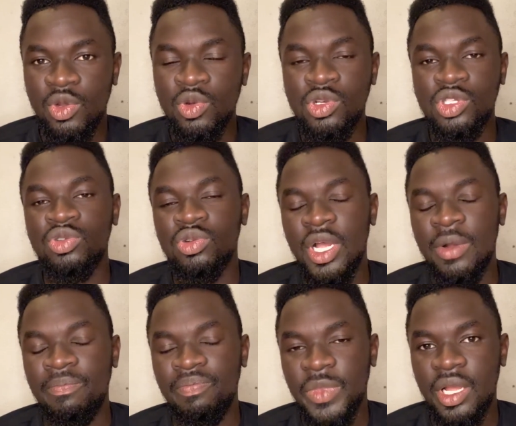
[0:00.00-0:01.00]
Kudos to
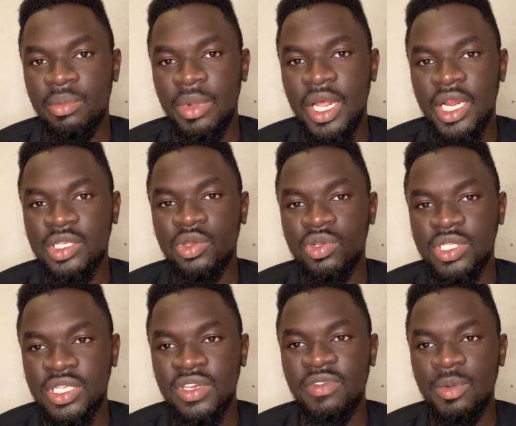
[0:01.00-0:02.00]
Arne
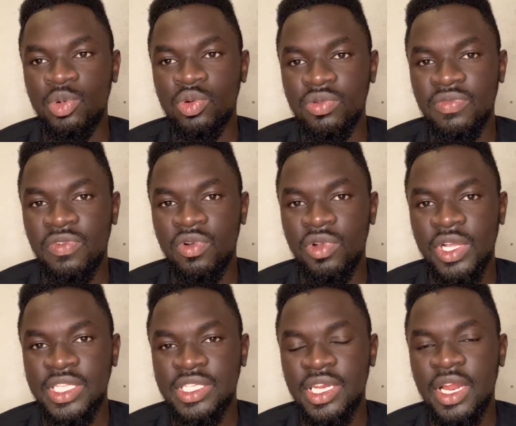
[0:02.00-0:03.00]
Slot's Liverpool for
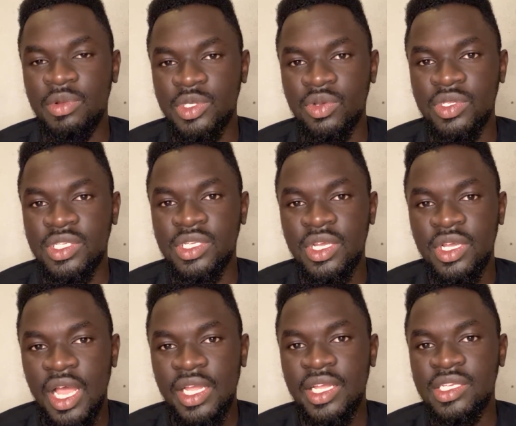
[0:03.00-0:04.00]
getting the results
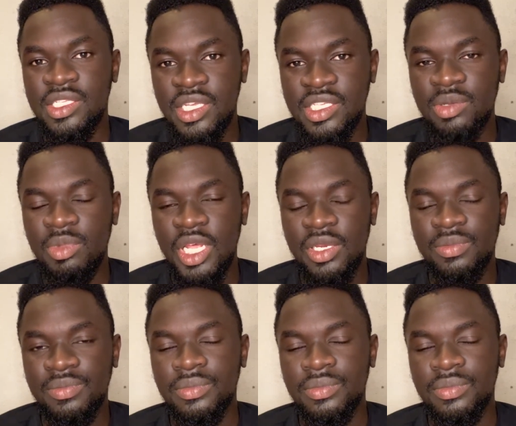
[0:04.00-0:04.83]
against AC Milan.